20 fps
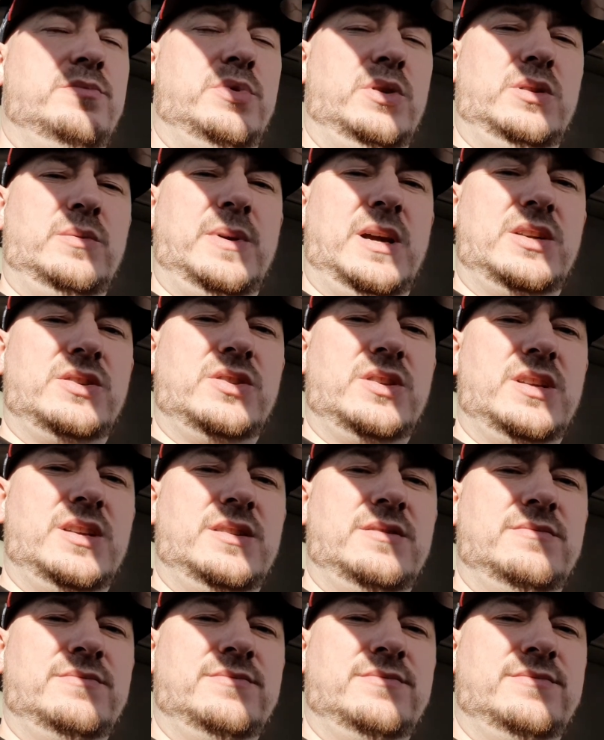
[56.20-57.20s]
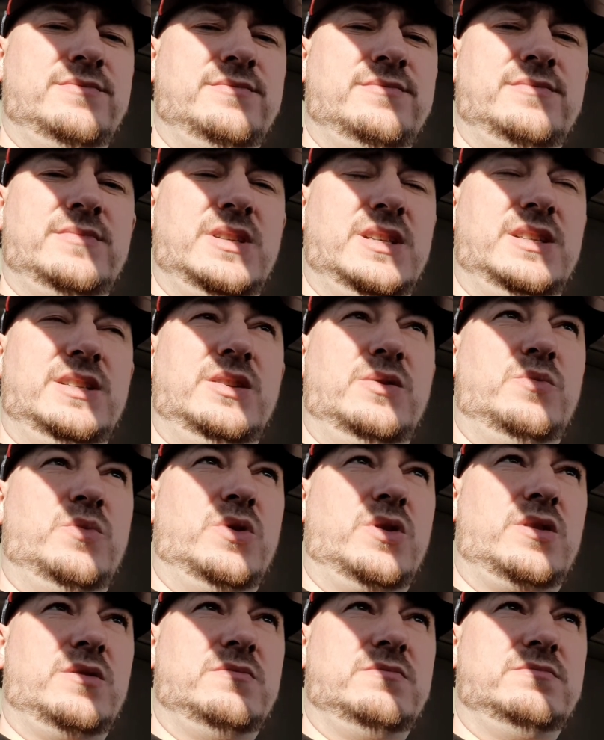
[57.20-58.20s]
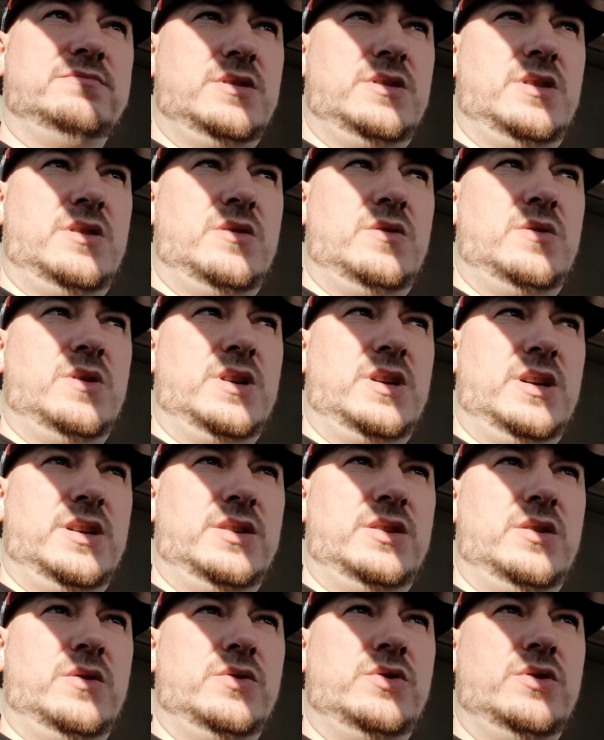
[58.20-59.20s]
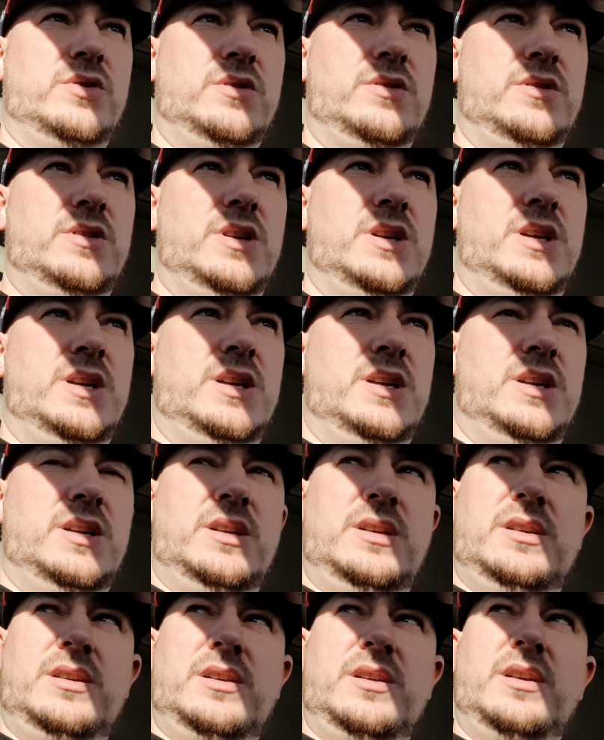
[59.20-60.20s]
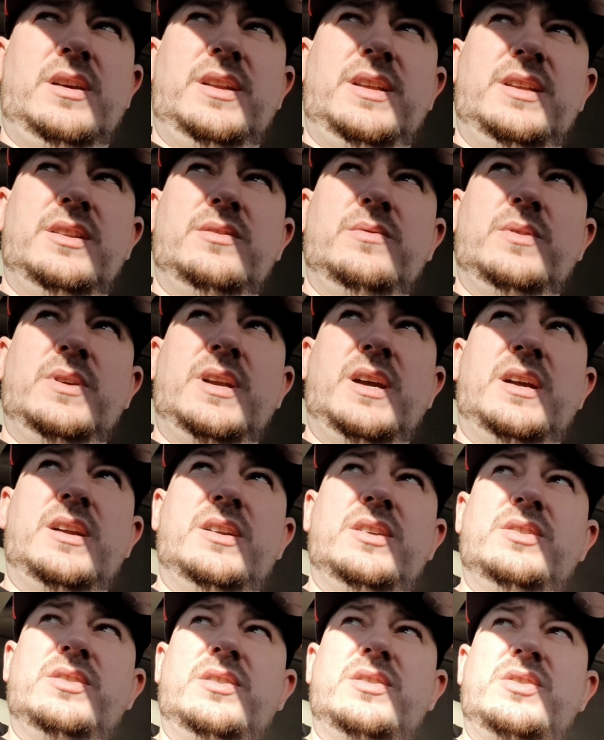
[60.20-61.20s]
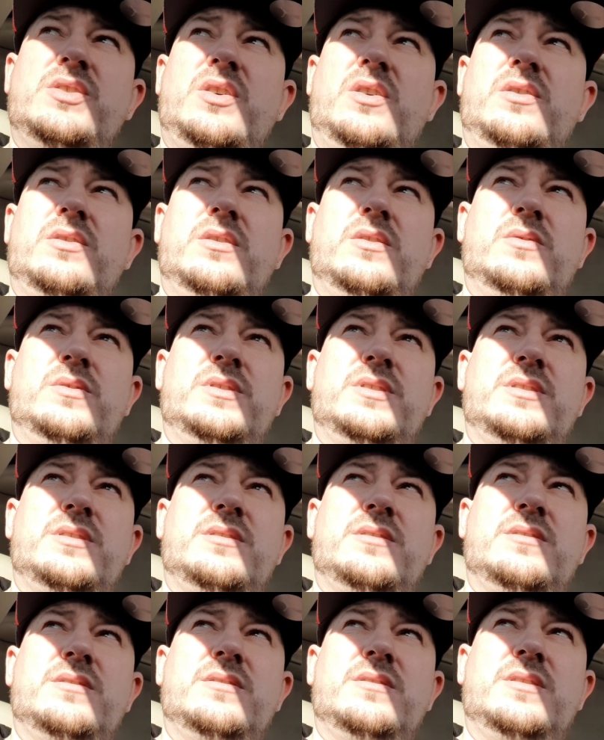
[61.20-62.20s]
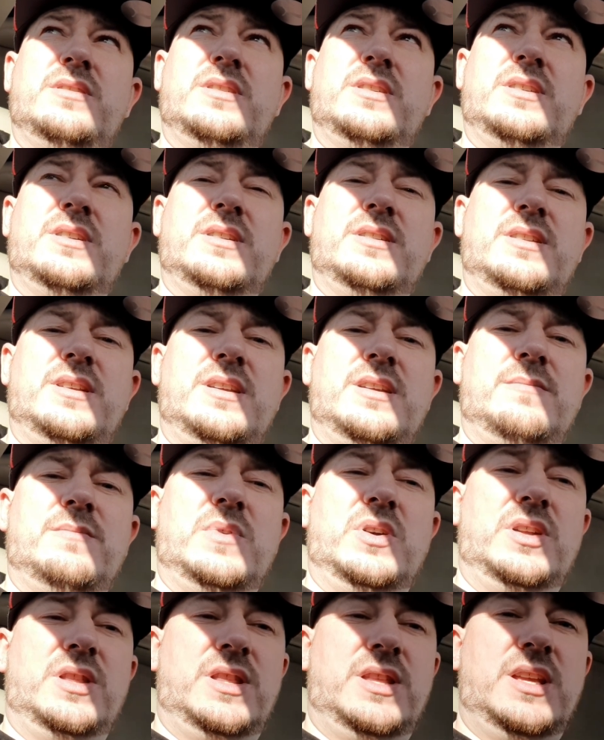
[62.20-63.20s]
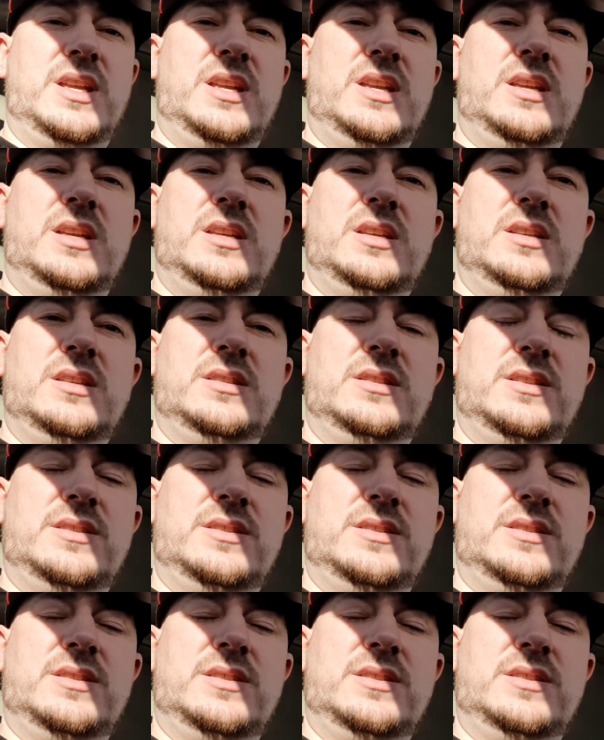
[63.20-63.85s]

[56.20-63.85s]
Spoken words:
put the battery in, and it didn't work. So I got a tow truck. I got it into a garage on short notice, and I think the